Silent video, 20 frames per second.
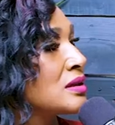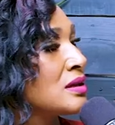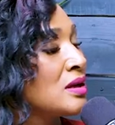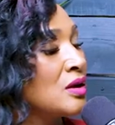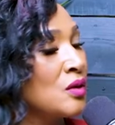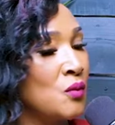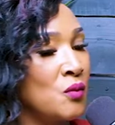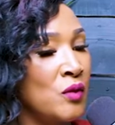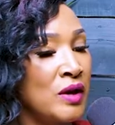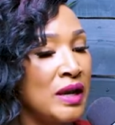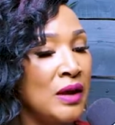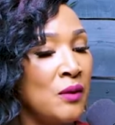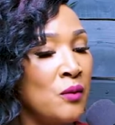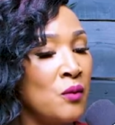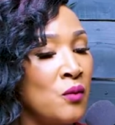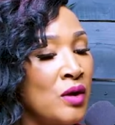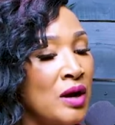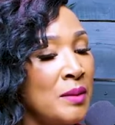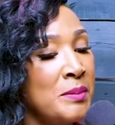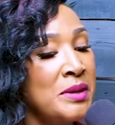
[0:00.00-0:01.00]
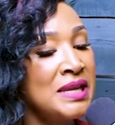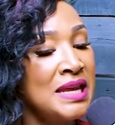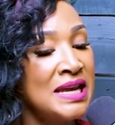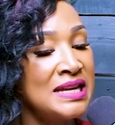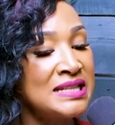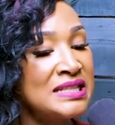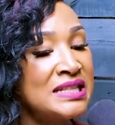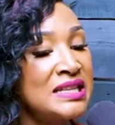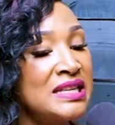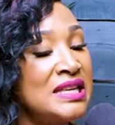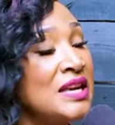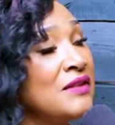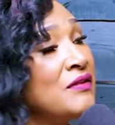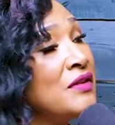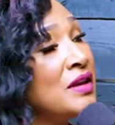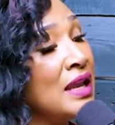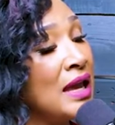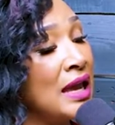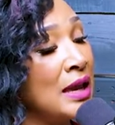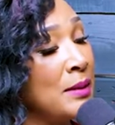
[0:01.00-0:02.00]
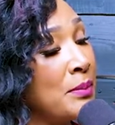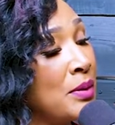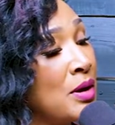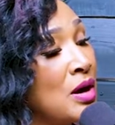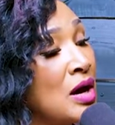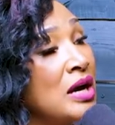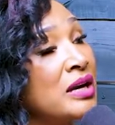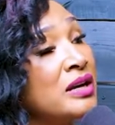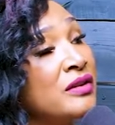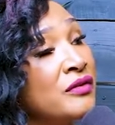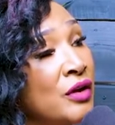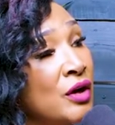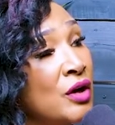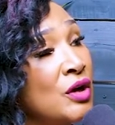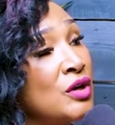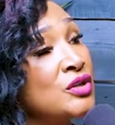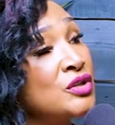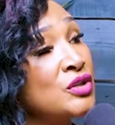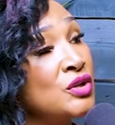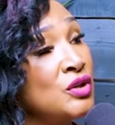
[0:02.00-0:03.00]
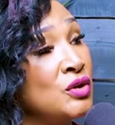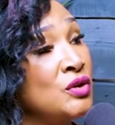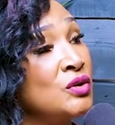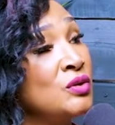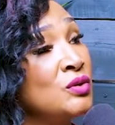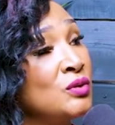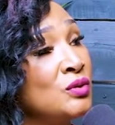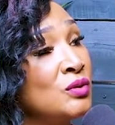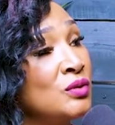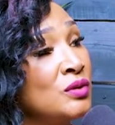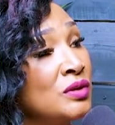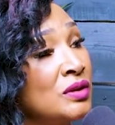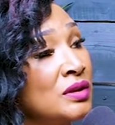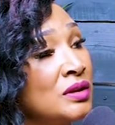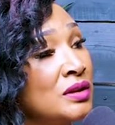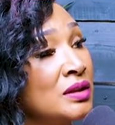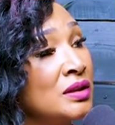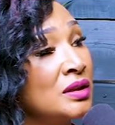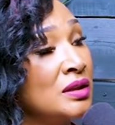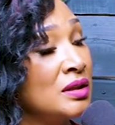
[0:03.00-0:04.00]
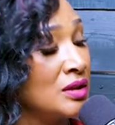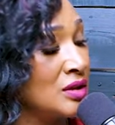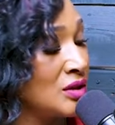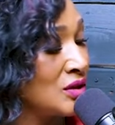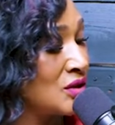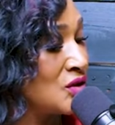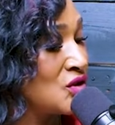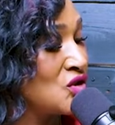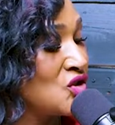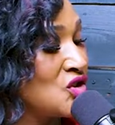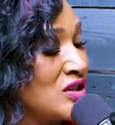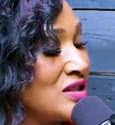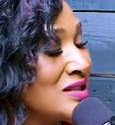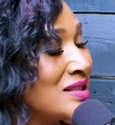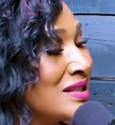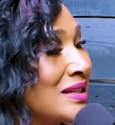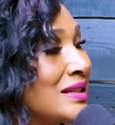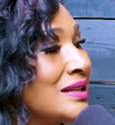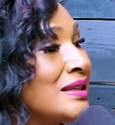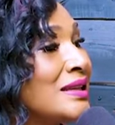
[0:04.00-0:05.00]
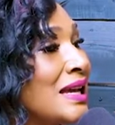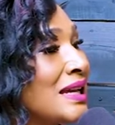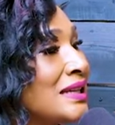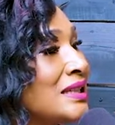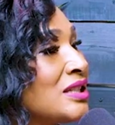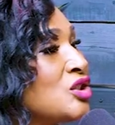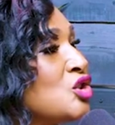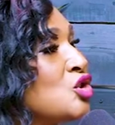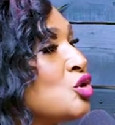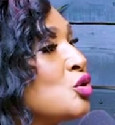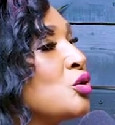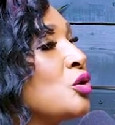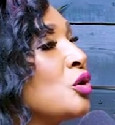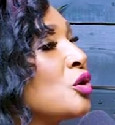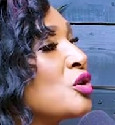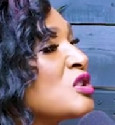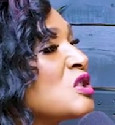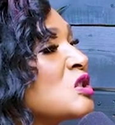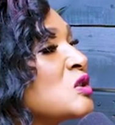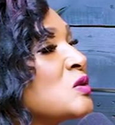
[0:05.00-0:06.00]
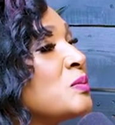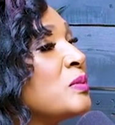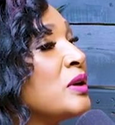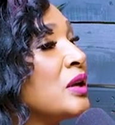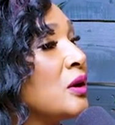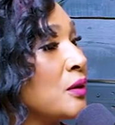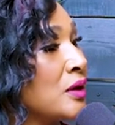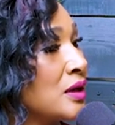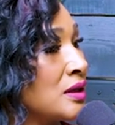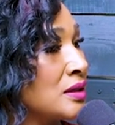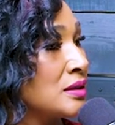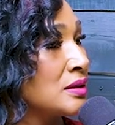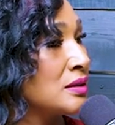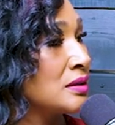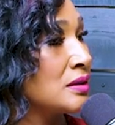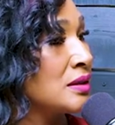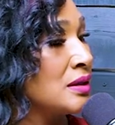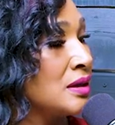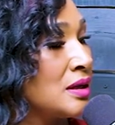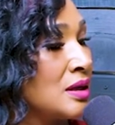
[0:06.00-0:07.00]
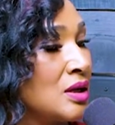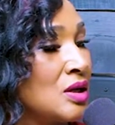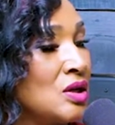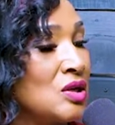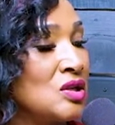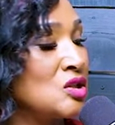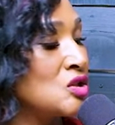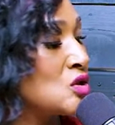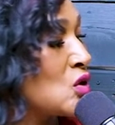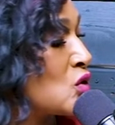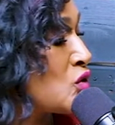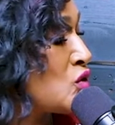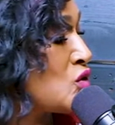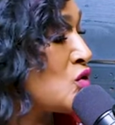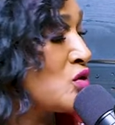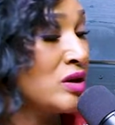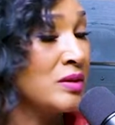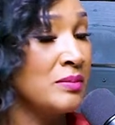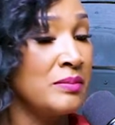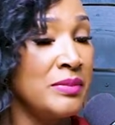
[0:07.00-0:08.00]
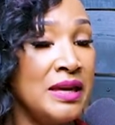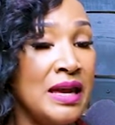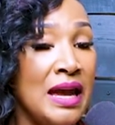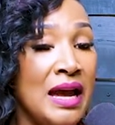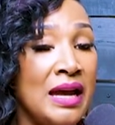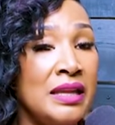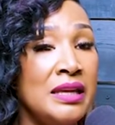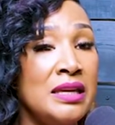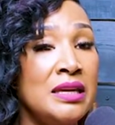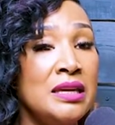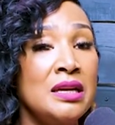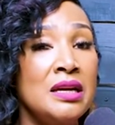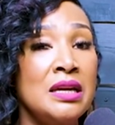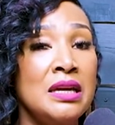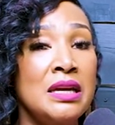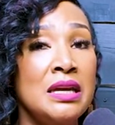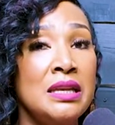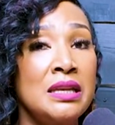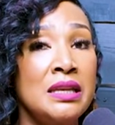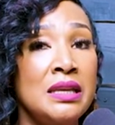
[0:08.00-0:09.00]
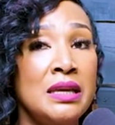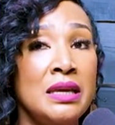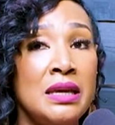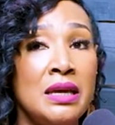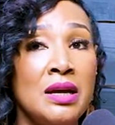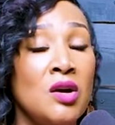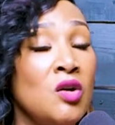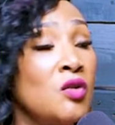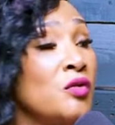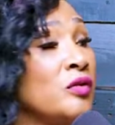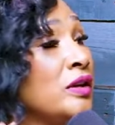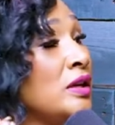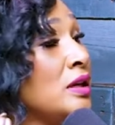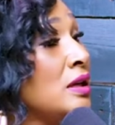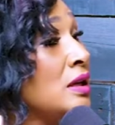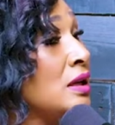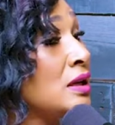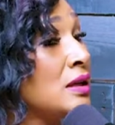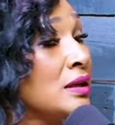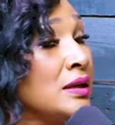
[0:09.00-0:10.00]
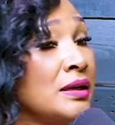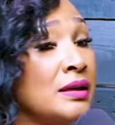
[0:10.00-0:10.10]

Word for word: when a woman has given a part of her to you, she's connected to your spirit. Mm-hmm. So you can be out here and over here in